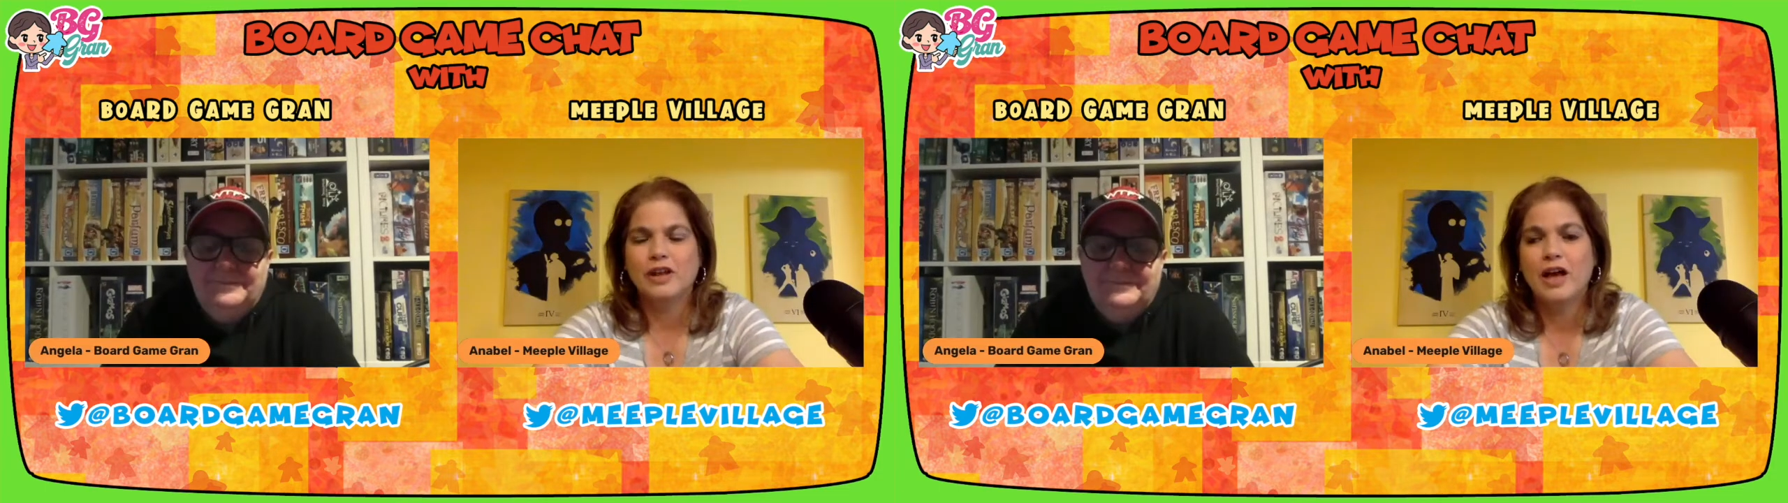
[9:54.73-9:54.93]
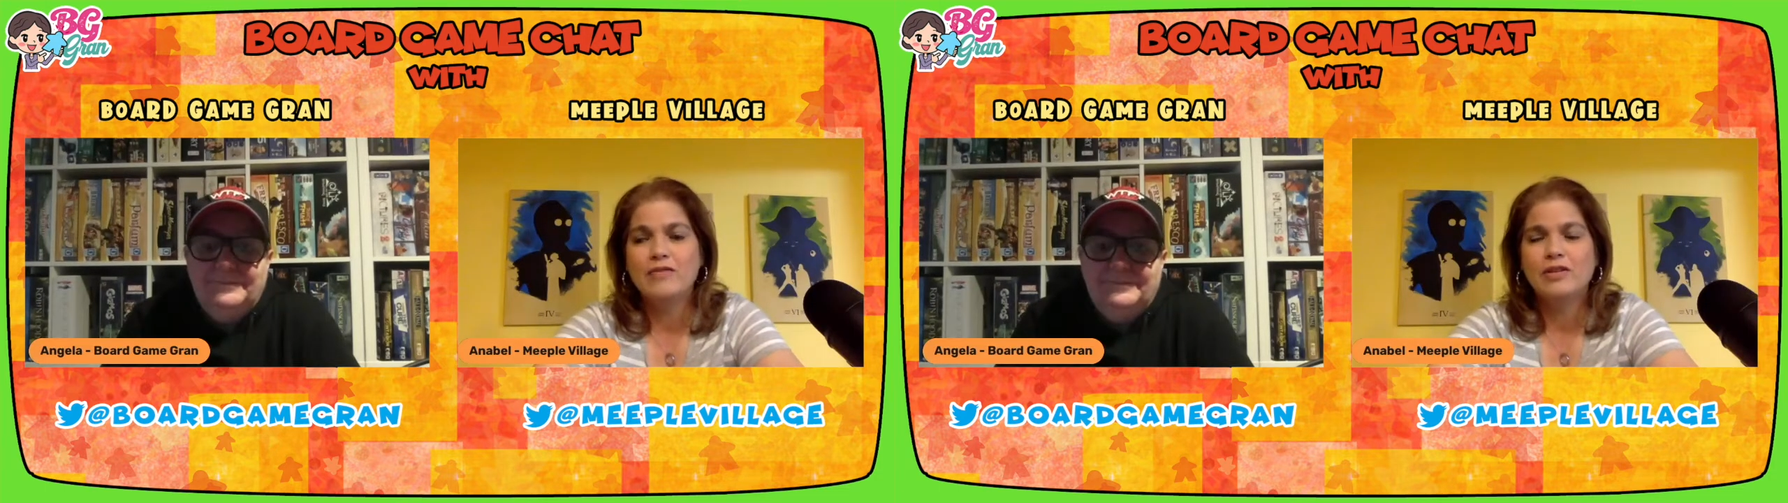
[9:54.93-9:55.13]

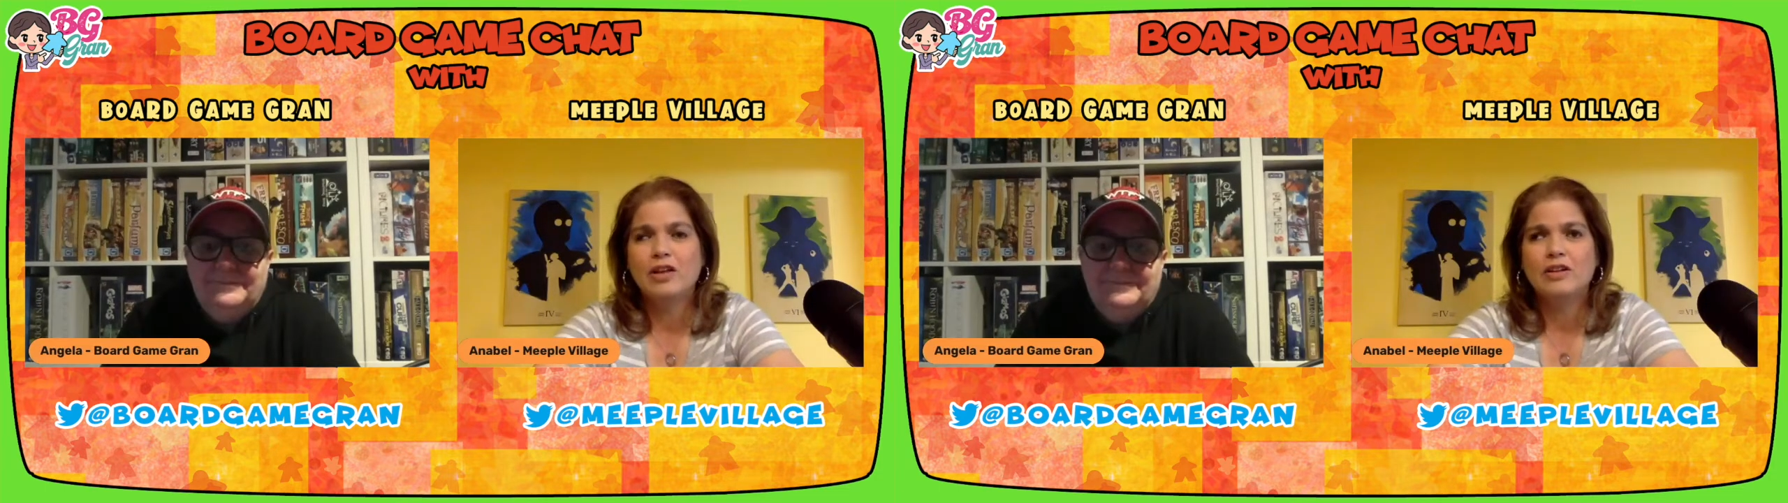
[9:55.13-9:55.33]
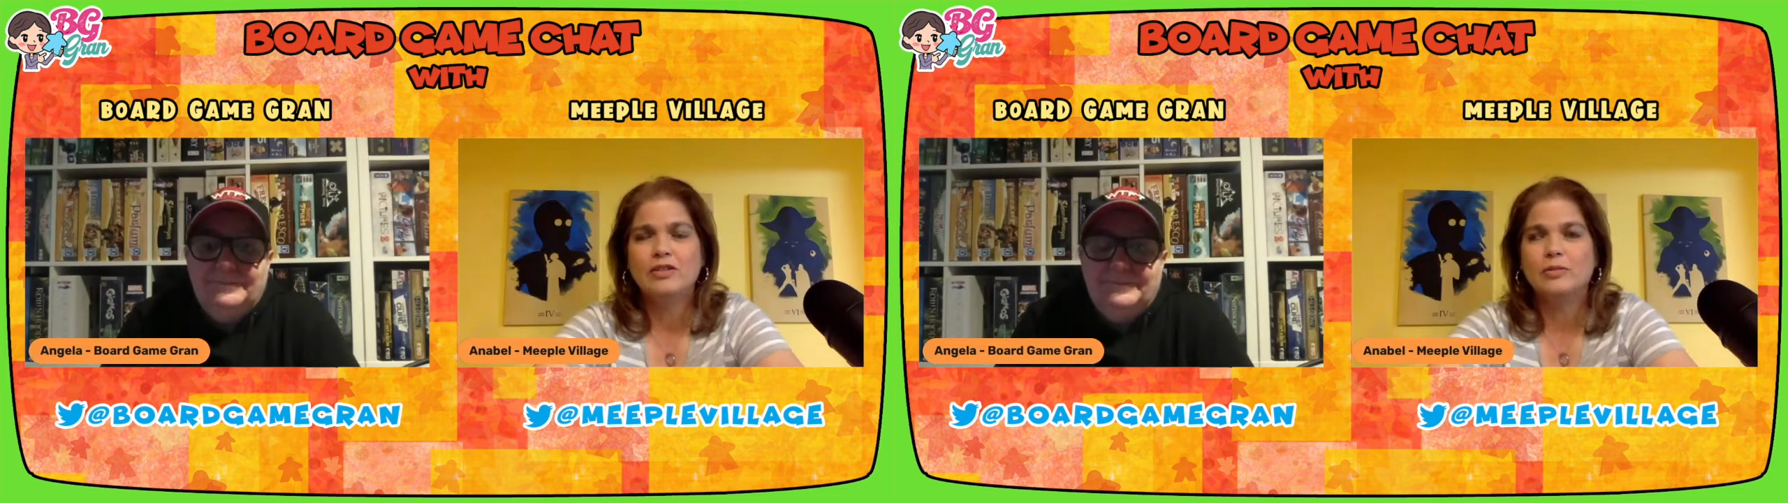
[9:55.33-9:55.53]
and I have a
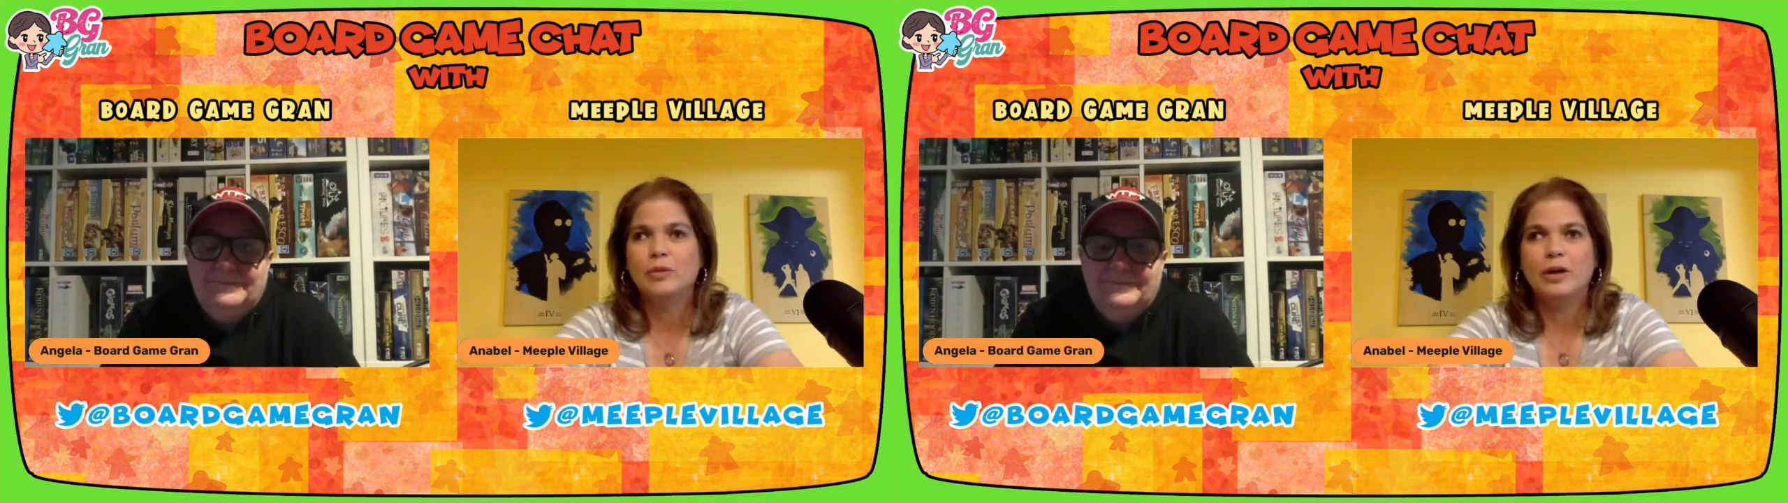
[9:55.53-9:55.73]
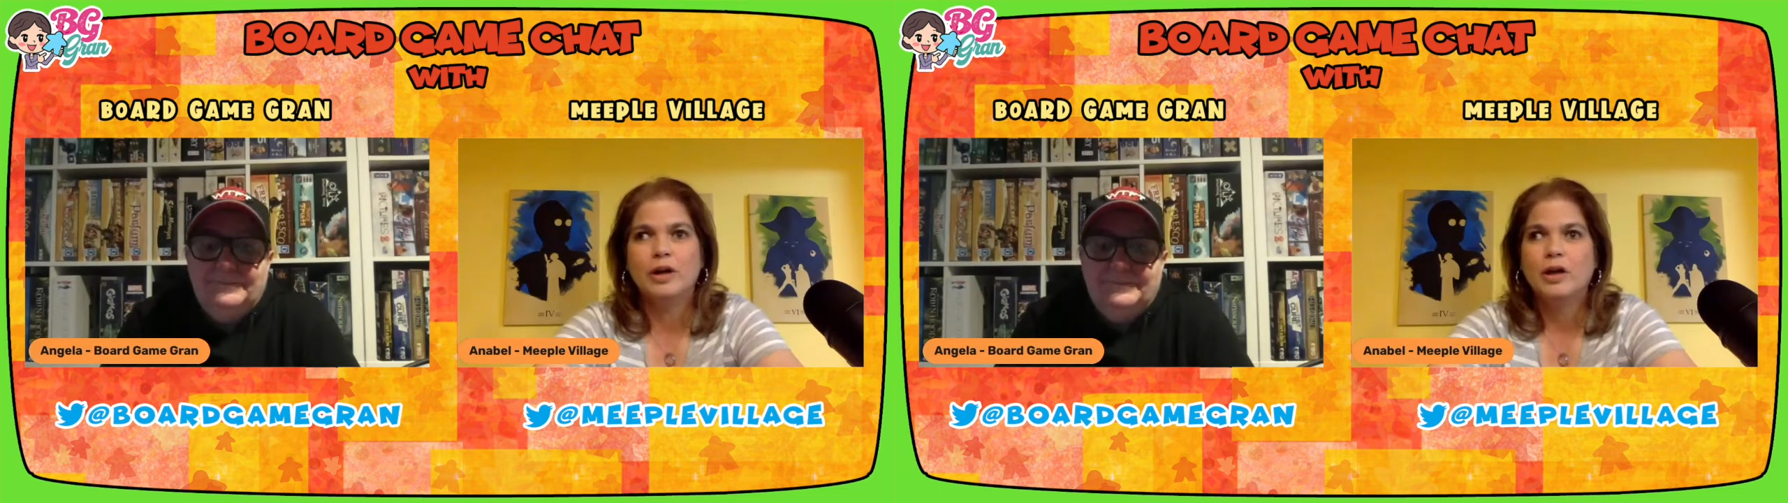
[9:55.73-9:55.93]
lot of
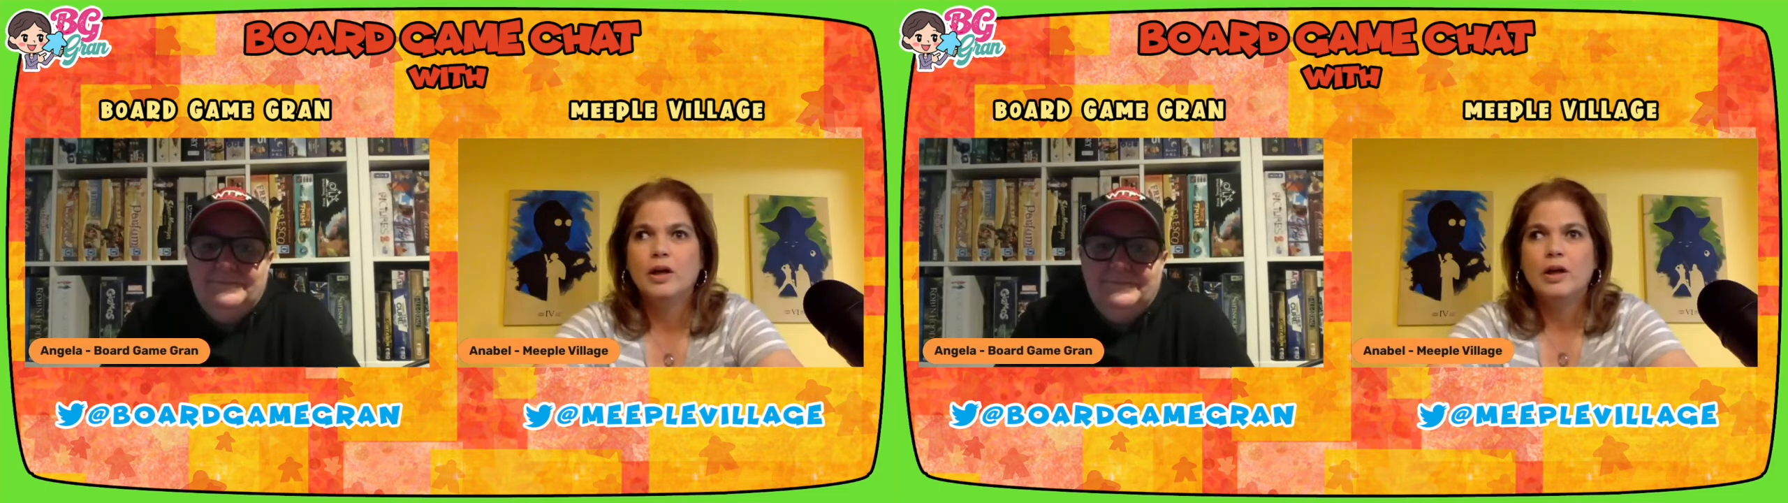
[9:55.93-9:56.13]
them, but